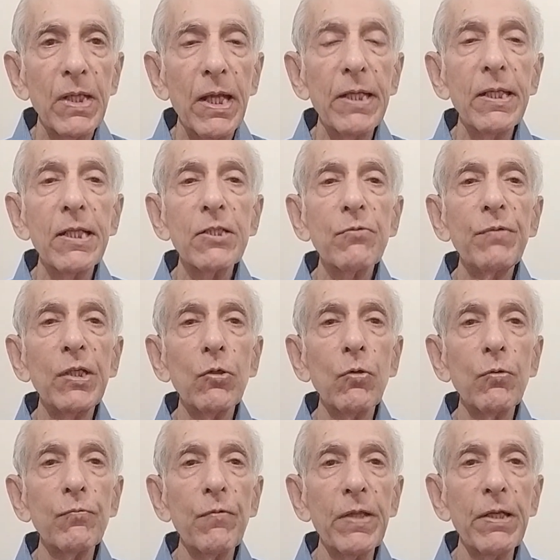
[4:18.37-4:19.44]
And as we
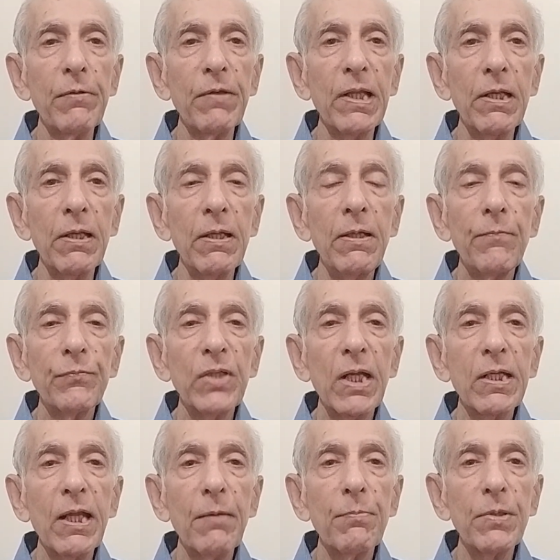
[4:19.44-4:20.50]
know very well,
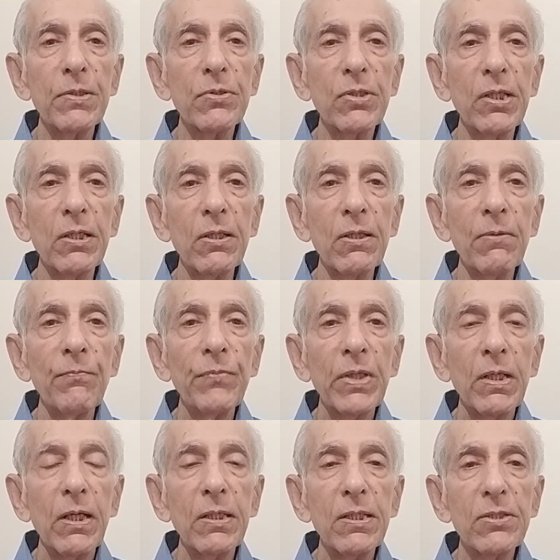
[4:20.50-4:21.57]
that happens in
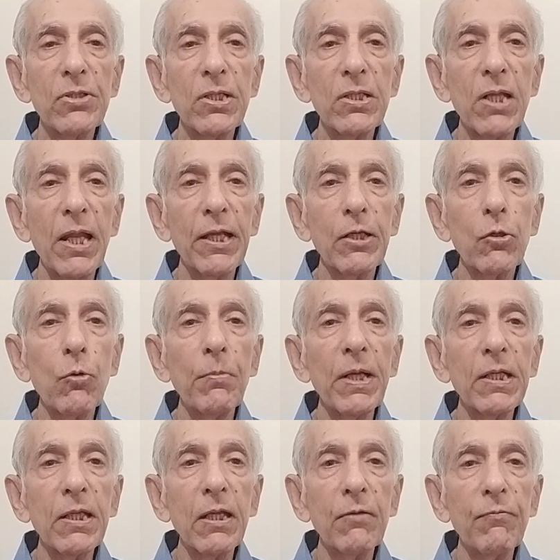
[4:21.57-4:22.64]
a disease like
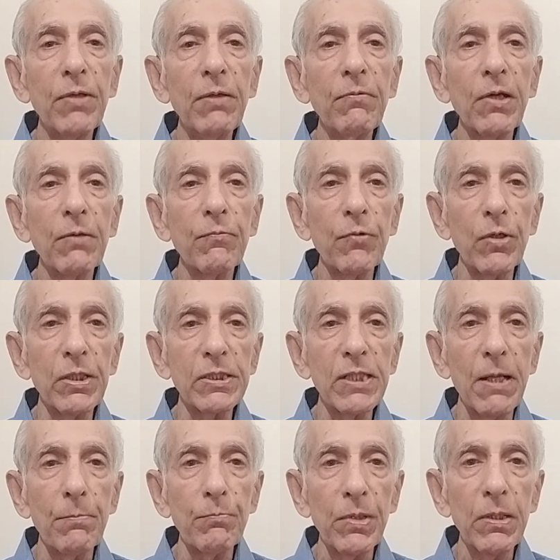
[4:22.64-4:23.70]
rheumatic fever, for
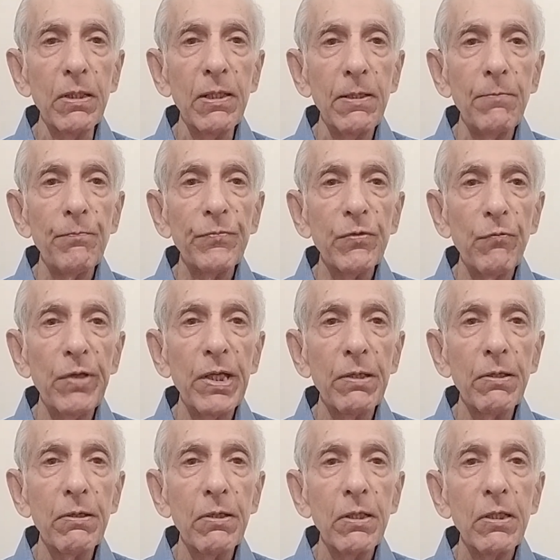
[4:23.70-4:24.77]
example,
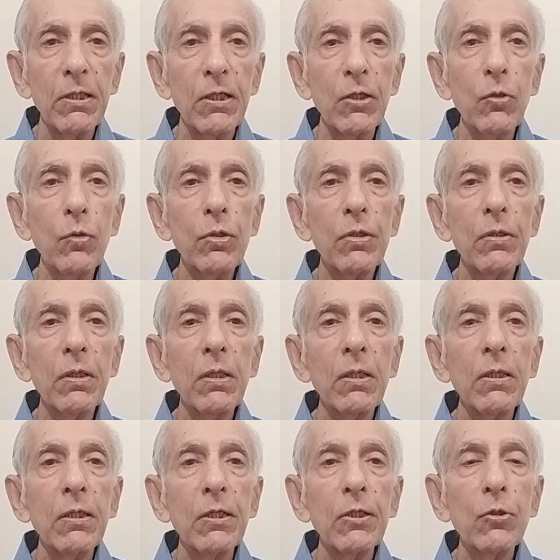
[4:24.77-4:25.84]
where good
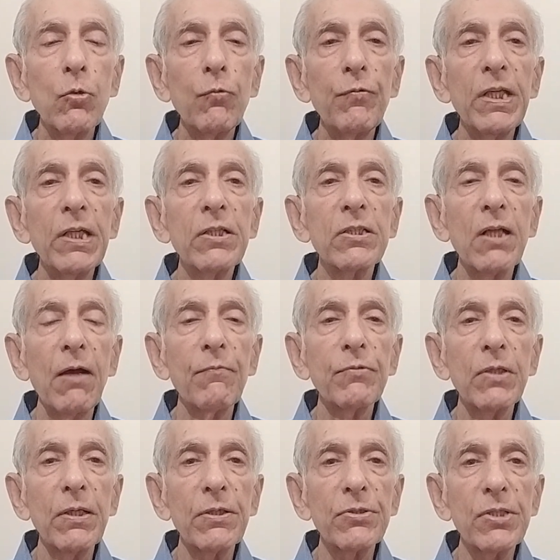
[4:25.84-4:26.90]
2 weeks
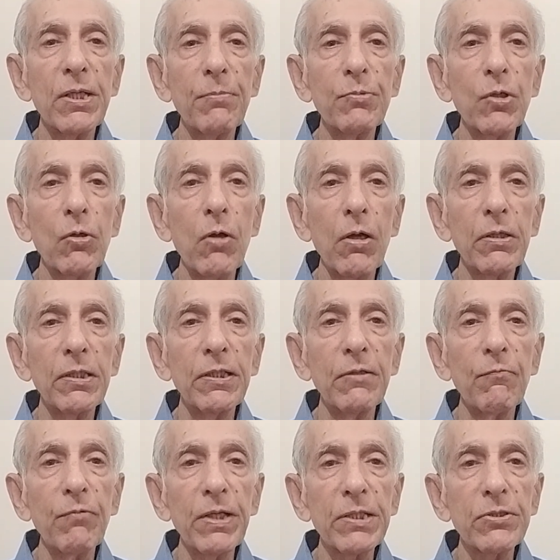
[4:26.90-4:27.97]
after a streptococcal
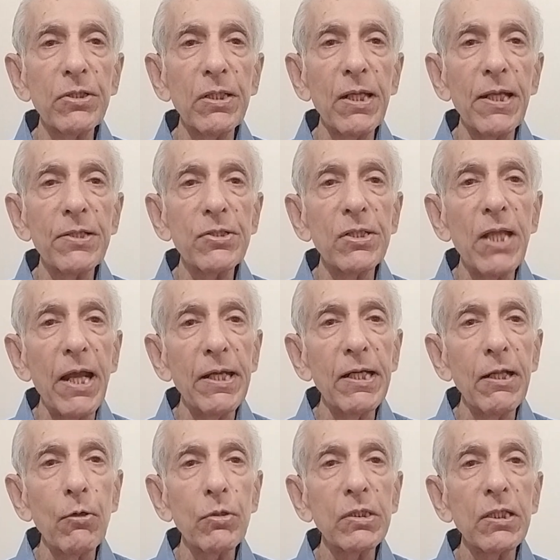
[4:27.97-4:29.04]
infection has died
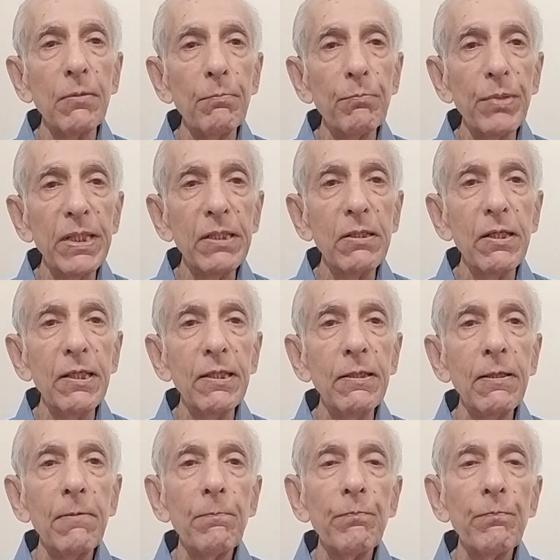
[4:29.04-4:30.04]
out completely,